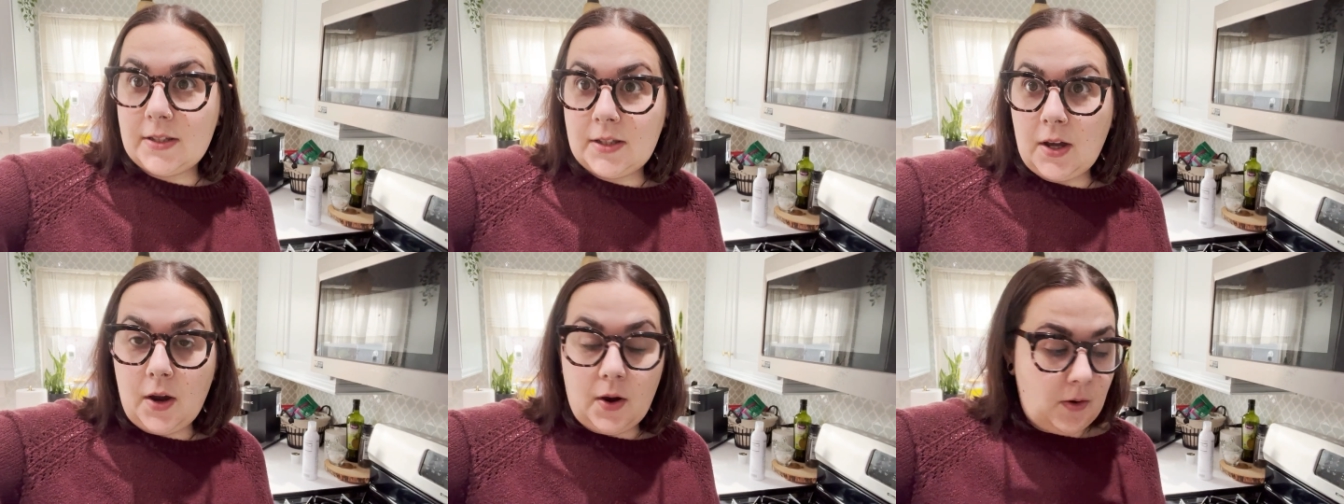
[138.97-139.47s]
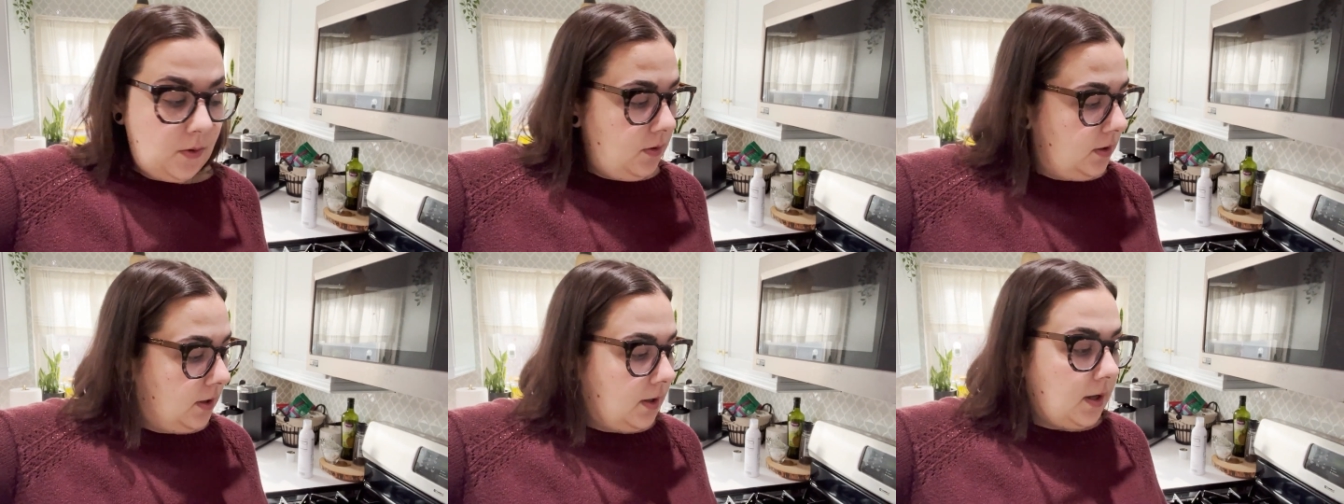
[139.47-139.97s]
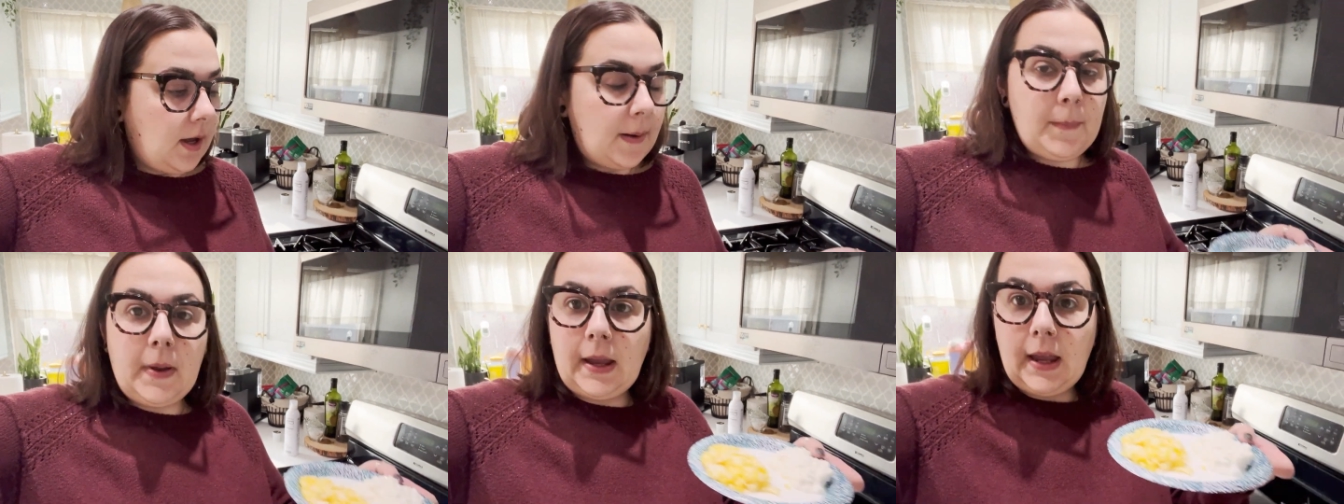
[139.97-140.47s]
So
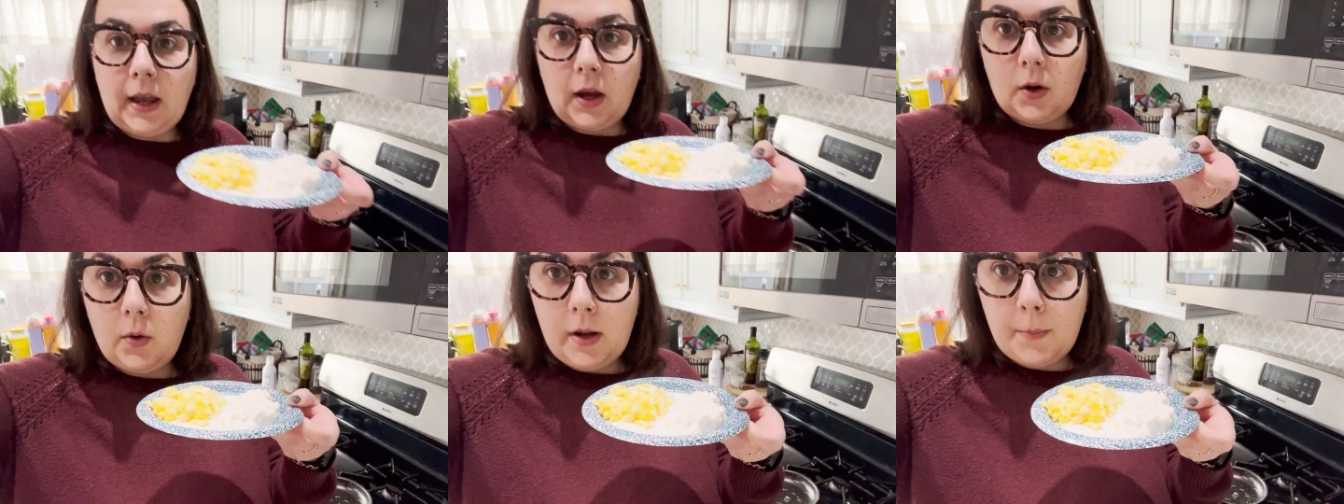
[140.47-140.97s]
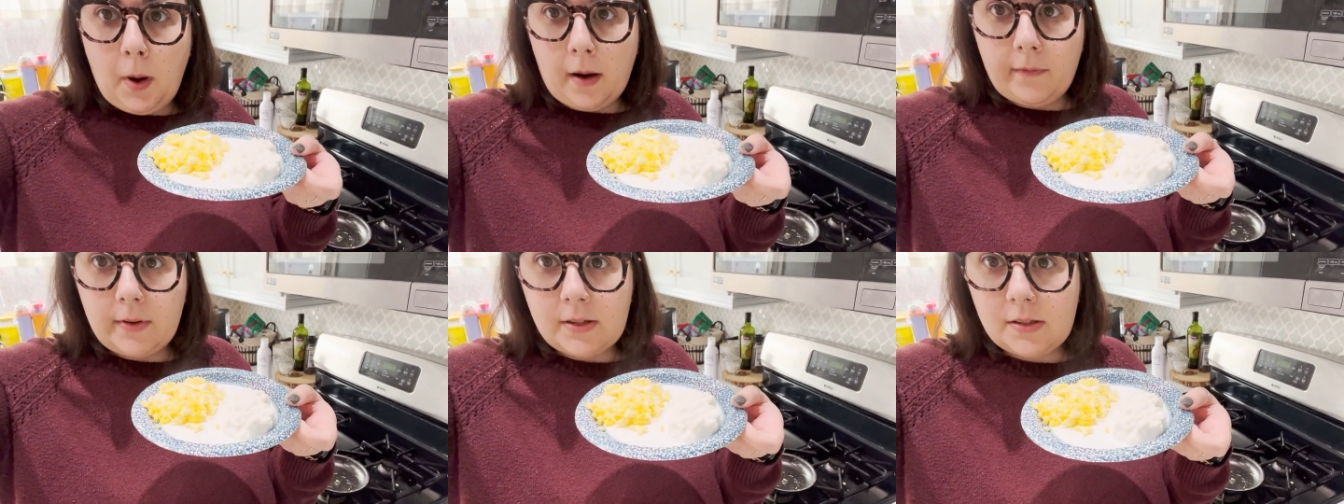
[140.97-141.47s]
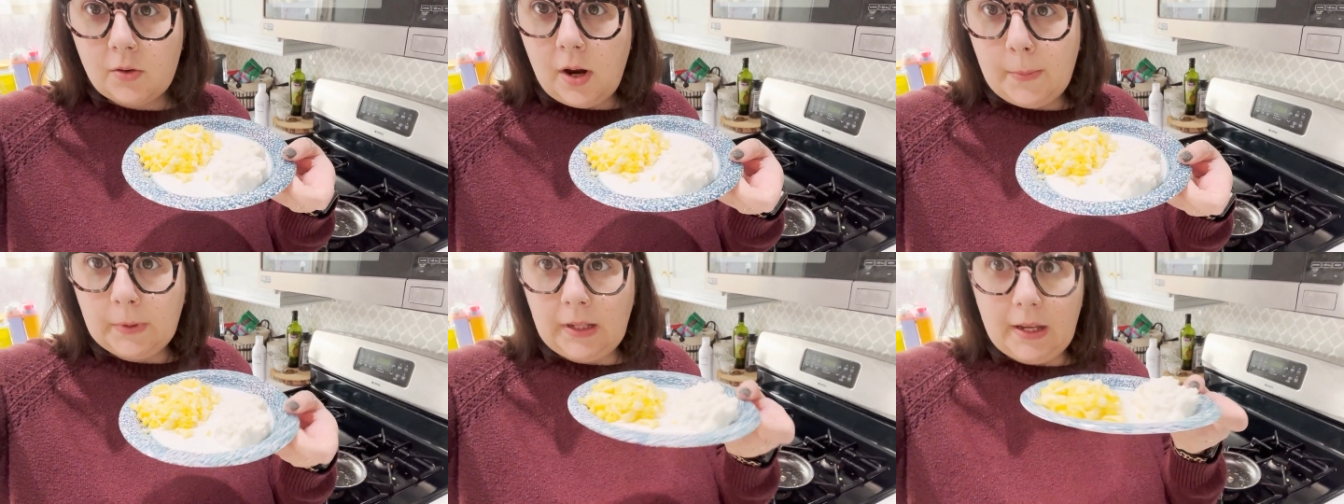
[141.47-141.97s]
I'm making a quick breakfast,
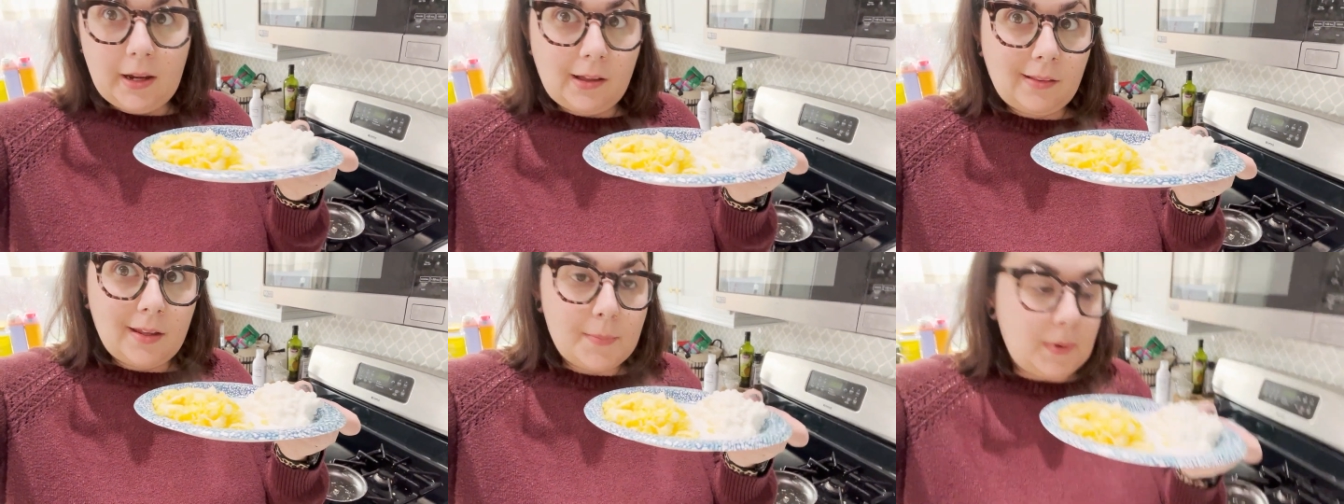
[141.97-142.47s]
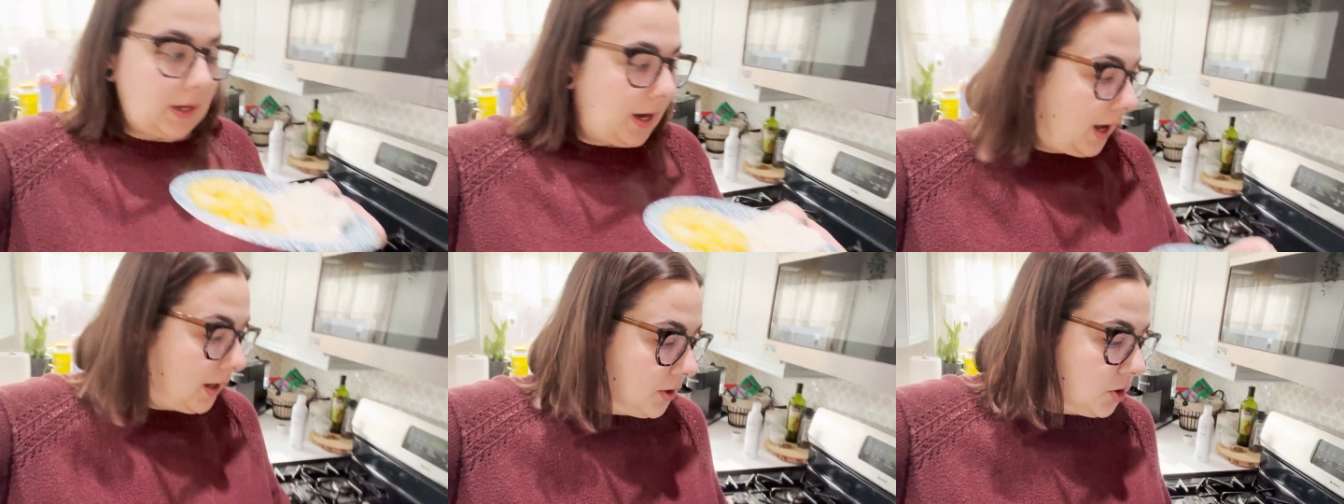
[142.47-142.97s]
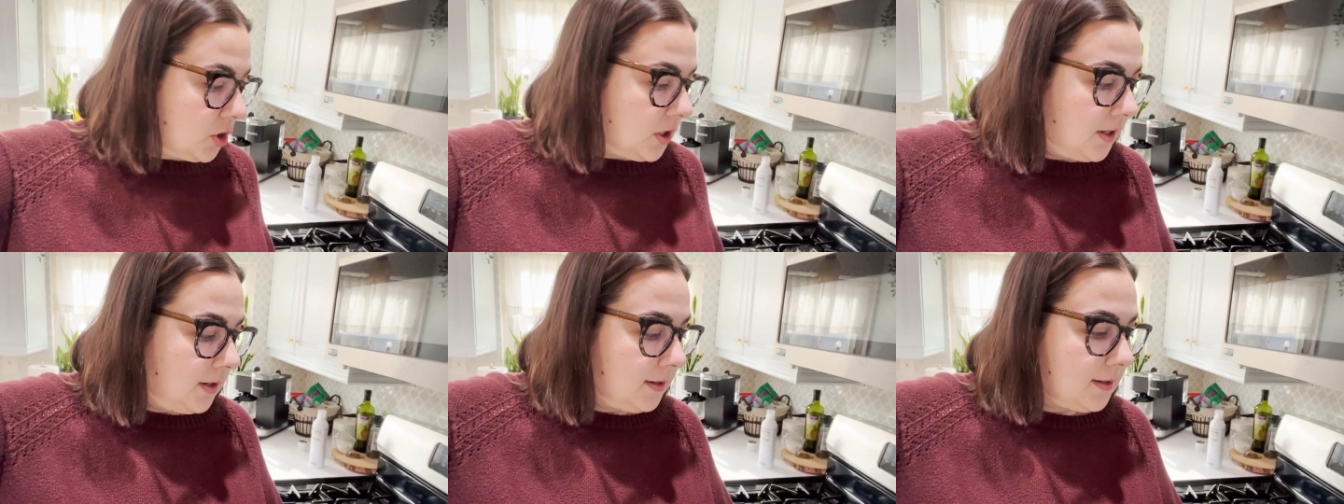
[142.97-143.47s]
scrambled egg, a little bit of cottage
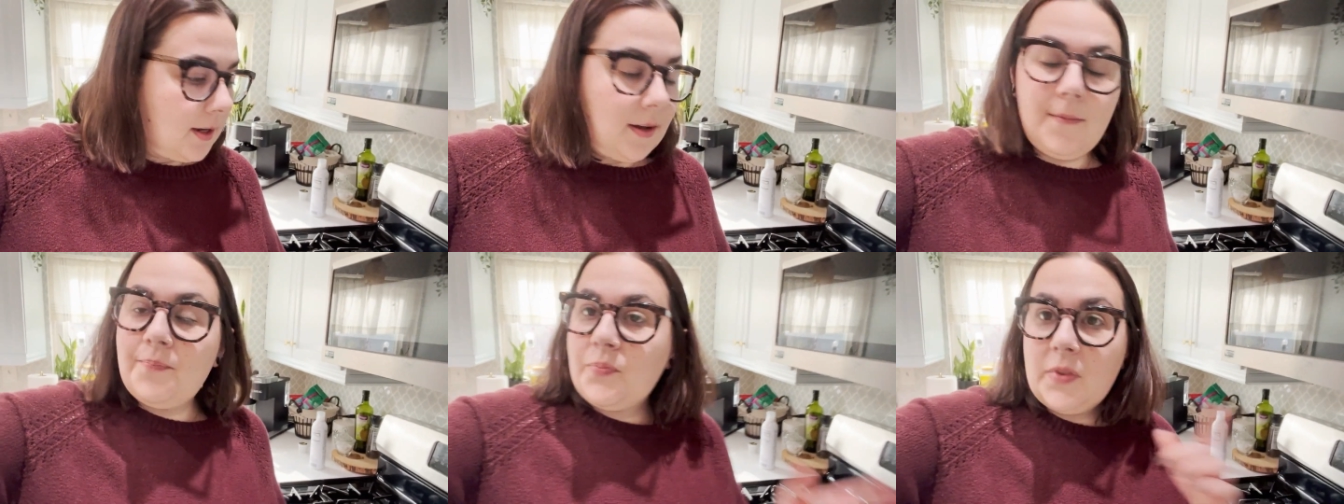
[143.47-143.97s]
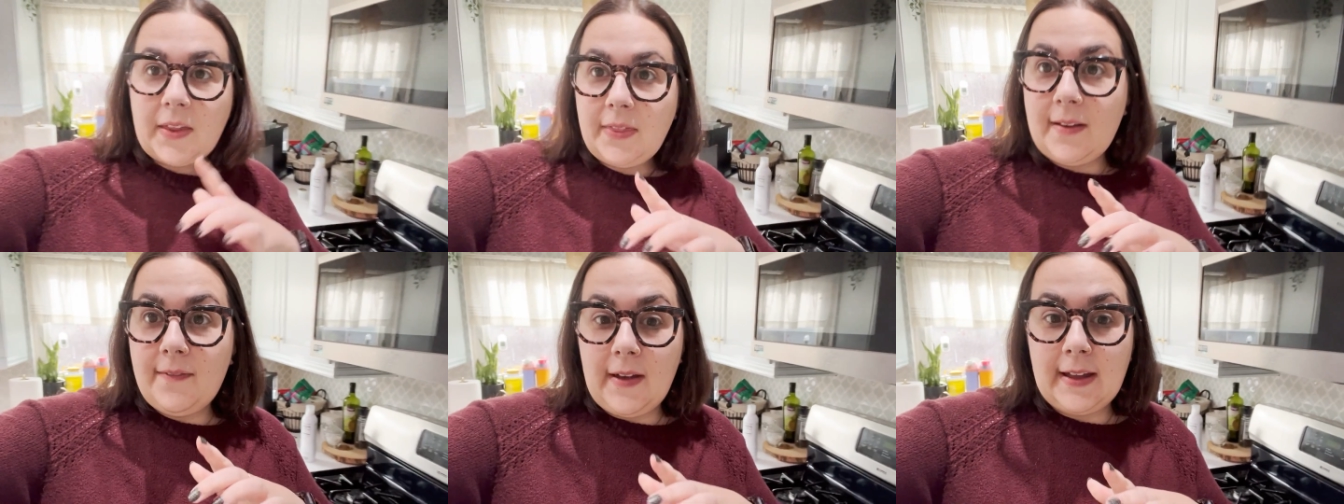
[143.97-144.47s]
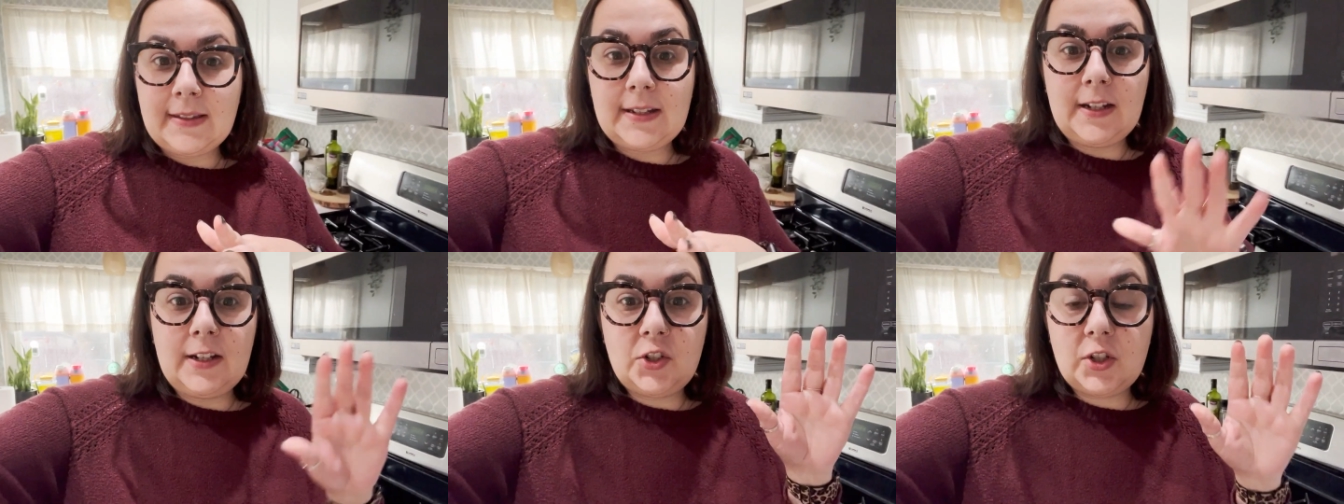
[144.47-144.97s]
cheese, nothing
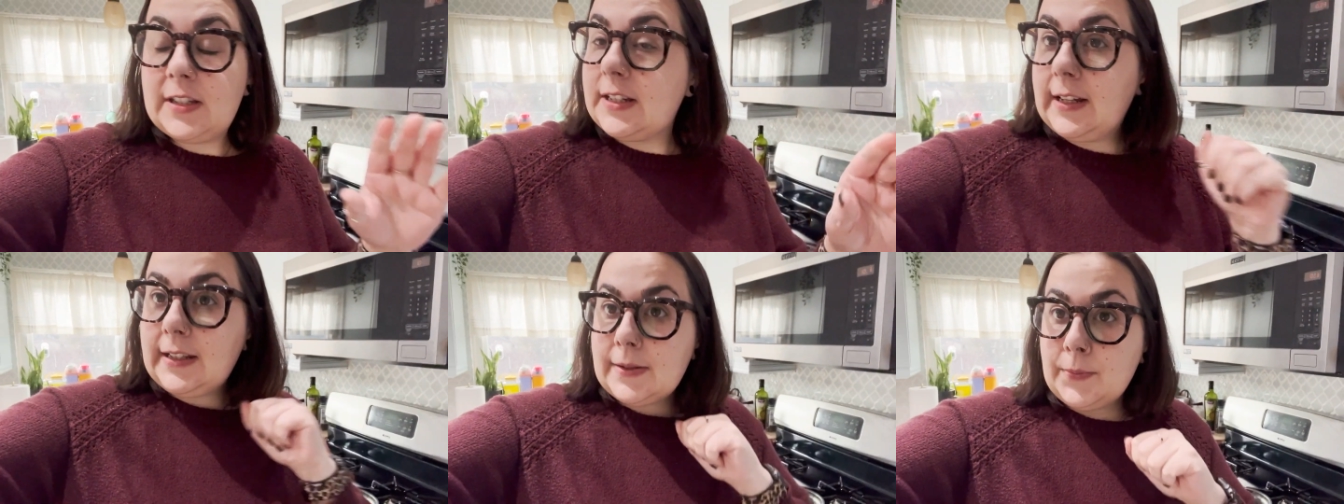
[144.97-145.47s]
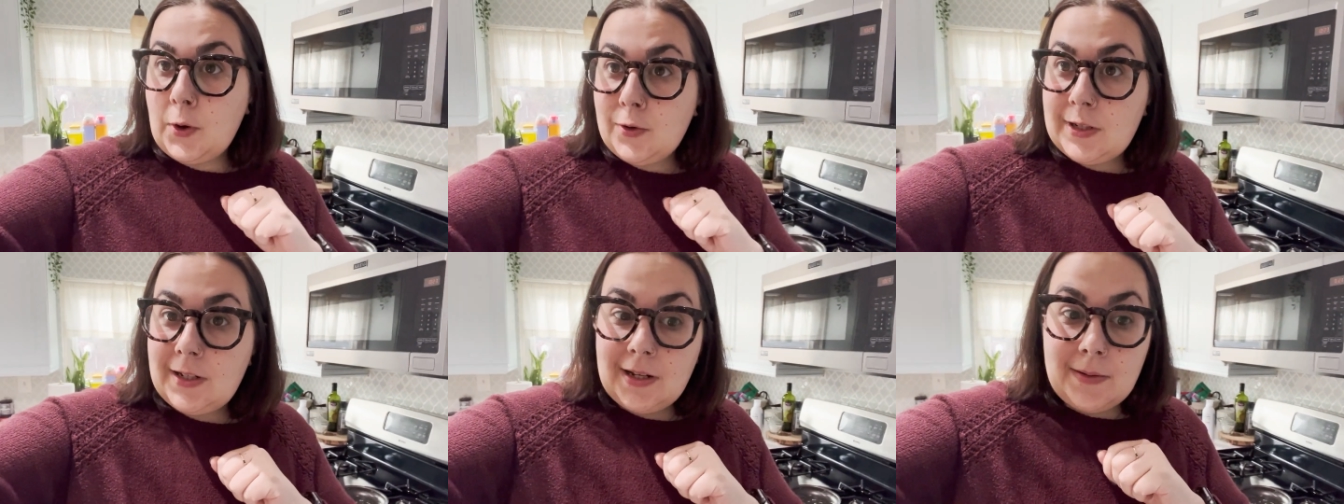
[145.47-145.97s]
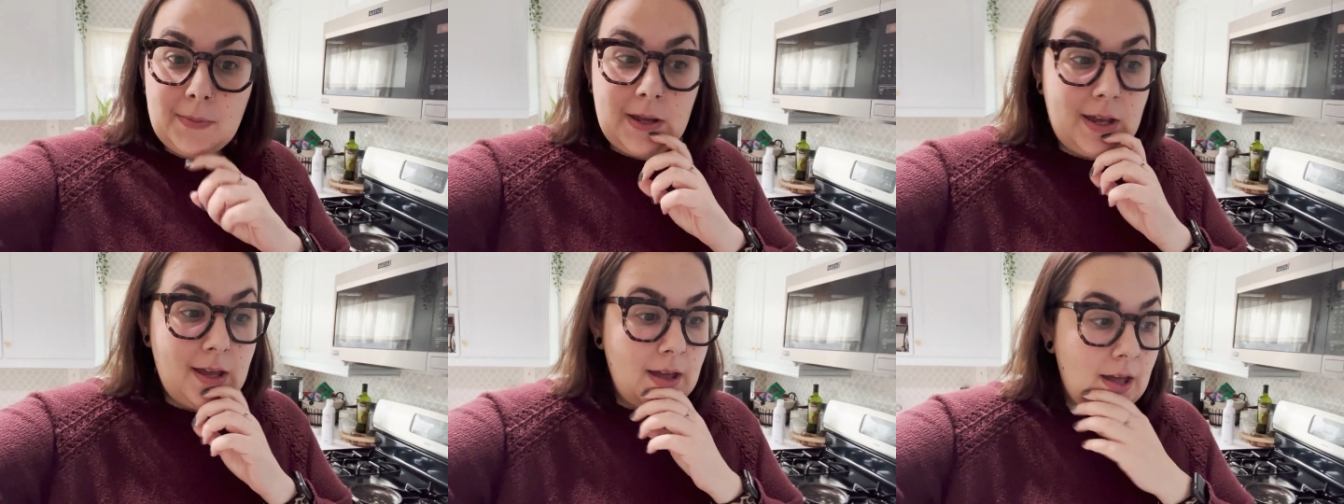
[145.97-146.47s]
fancy, just to get some protein in
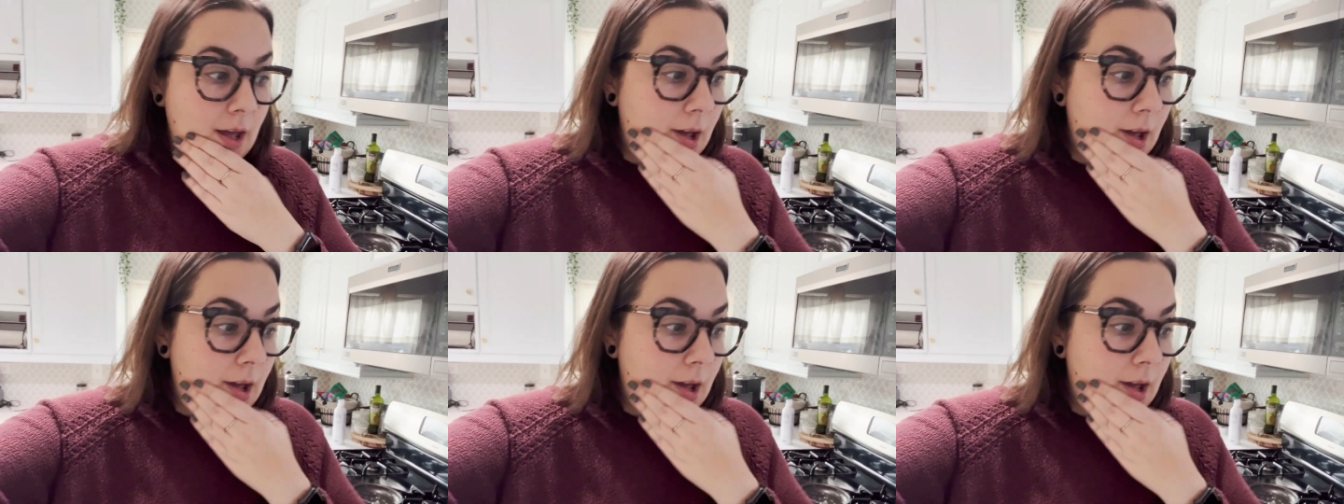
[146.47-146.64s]
me.